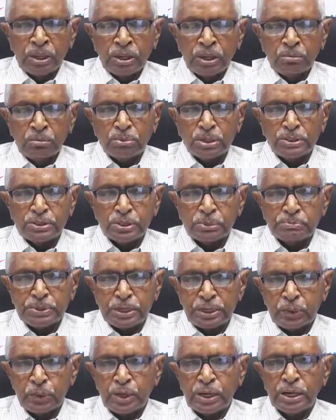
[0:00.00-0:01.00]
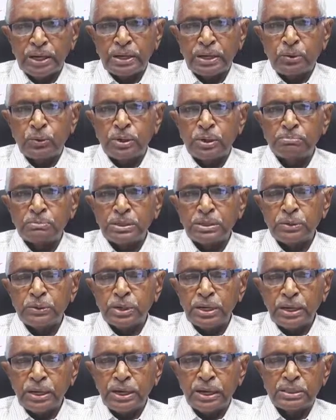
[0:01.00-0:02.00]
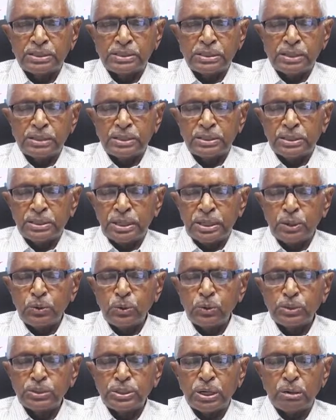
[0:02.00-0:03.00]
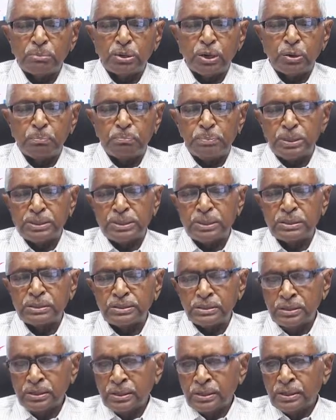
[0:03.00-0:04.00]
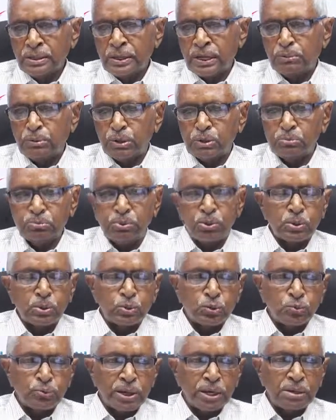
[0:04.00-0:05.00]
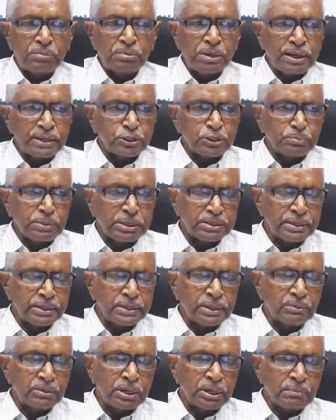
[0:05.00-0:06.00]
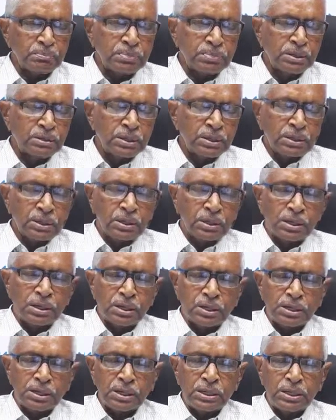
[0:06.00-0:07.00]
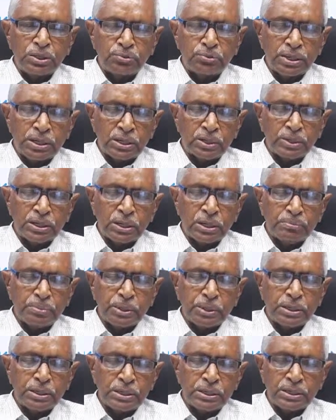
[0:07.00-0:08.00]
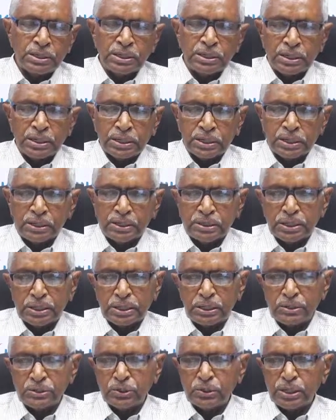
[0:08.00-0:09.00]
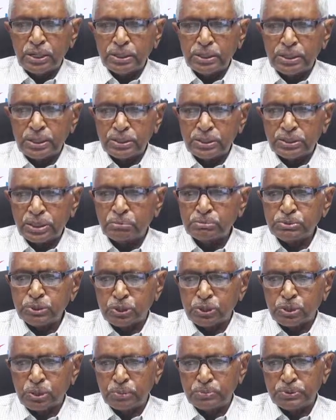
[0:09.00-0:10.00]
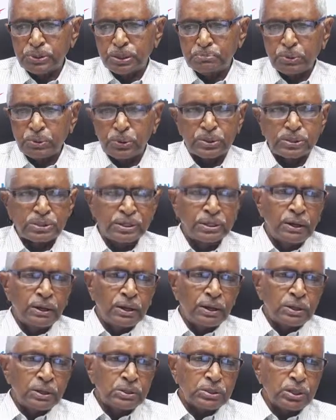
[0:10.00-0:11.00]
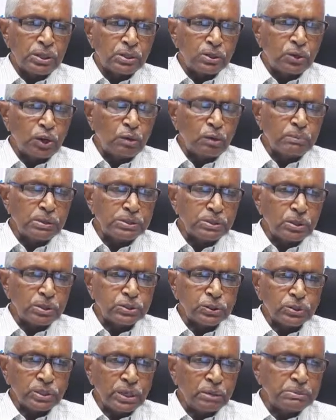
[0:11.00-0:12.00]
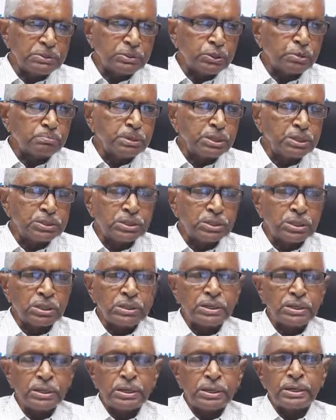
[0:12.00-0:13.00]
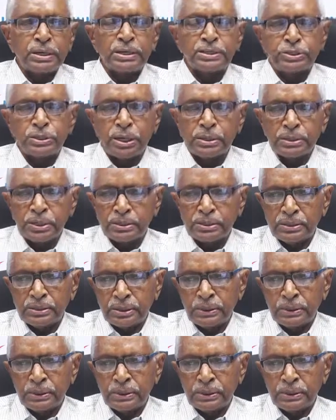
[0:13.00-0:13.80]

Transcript: But subsequently, when you realize that there's a huge number of patients, about four to five lakhs patients develop uh, kidney failure every year in the country. So they need some sort of support. So the government also came into the picture and they started